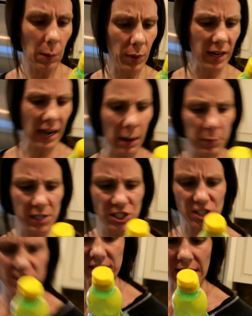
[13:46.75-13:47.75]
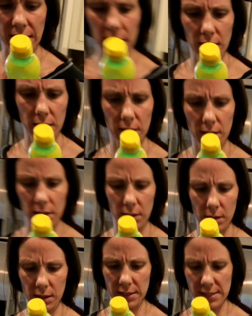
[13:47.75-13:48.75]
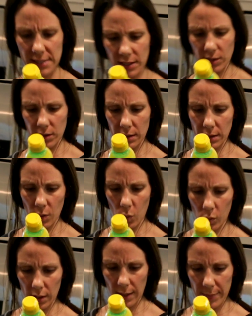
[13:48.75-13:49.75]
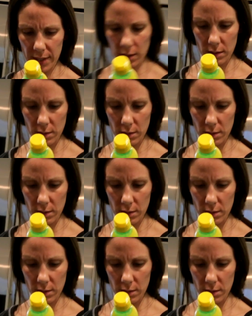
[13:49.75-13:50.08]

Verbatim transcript: I wonder how much is like considered a whole lemon.